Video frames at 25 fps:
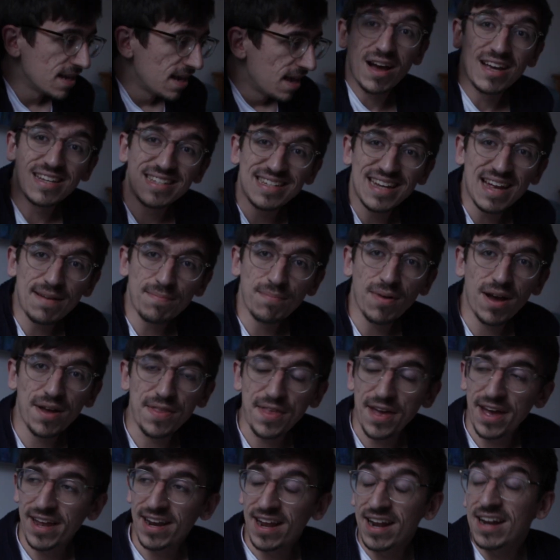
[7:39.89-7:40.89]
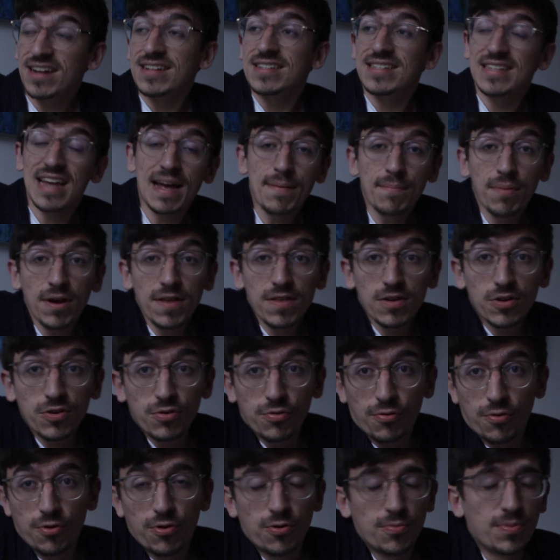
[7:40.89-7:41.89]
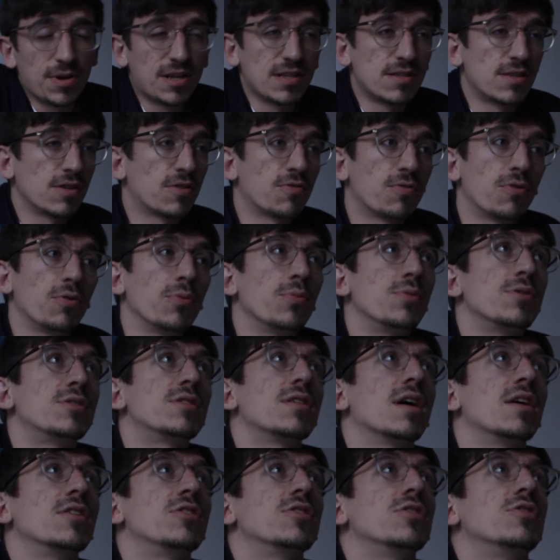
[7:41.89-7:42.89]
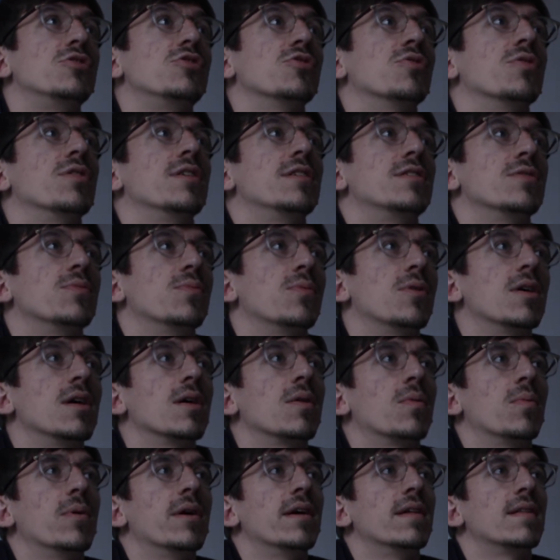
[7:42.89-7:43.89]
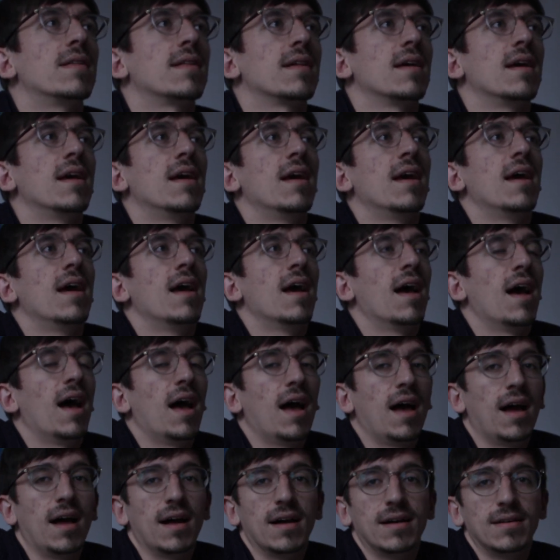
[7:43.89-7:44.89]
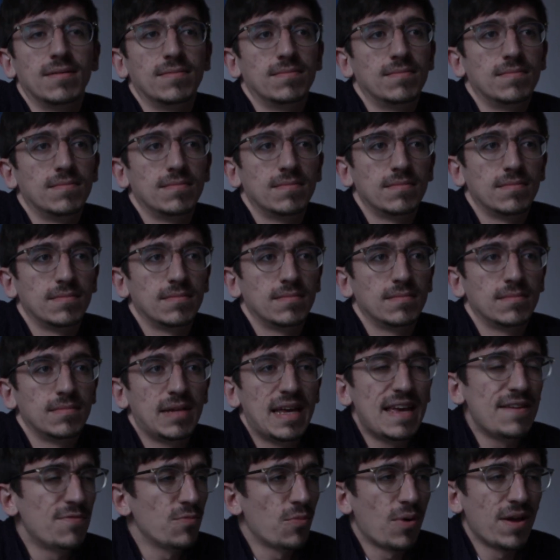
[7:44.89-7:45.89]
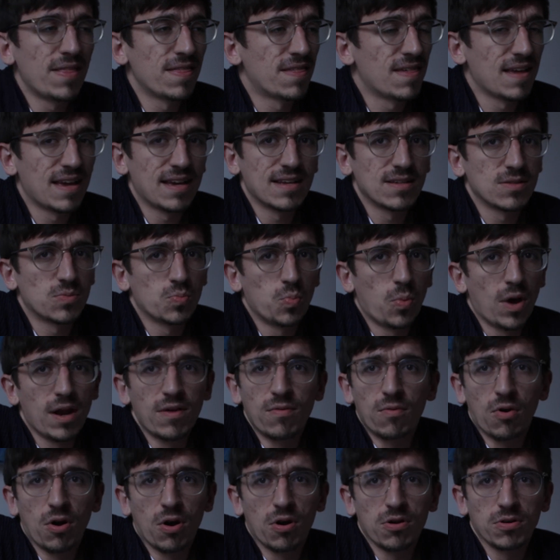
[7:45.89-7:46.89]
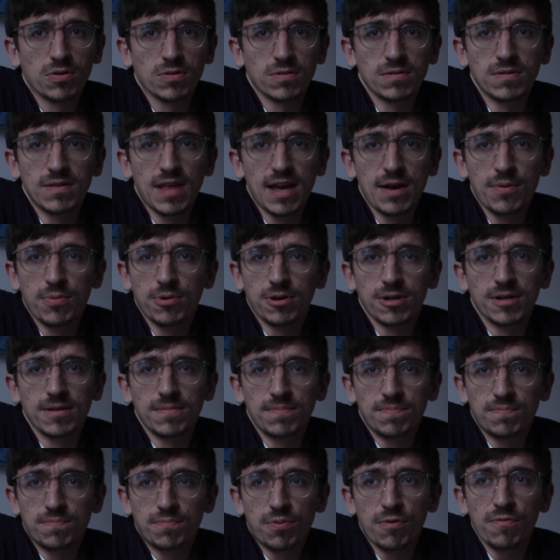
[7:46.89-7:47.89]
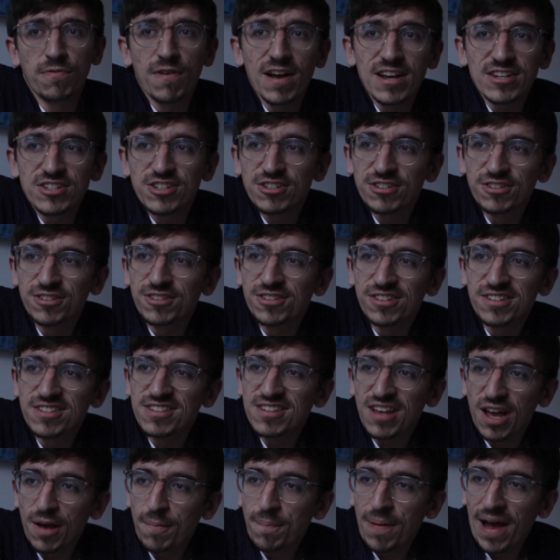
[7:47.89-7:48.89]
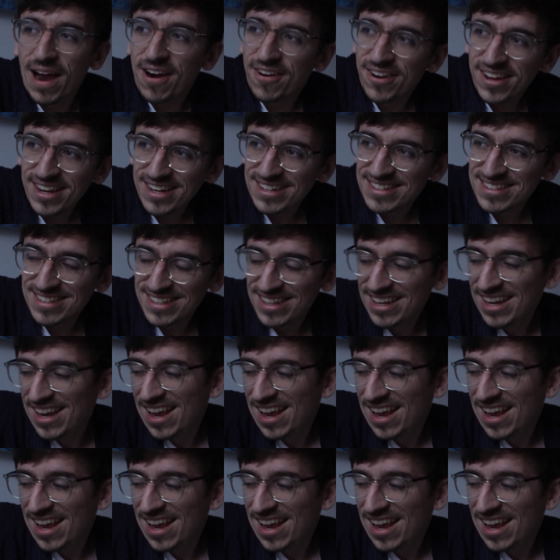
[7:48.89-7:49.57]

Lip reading: I stand by that. And I stand by the crew because the crew was such a joy to work with. Even when things went wrong, they were professionals about it.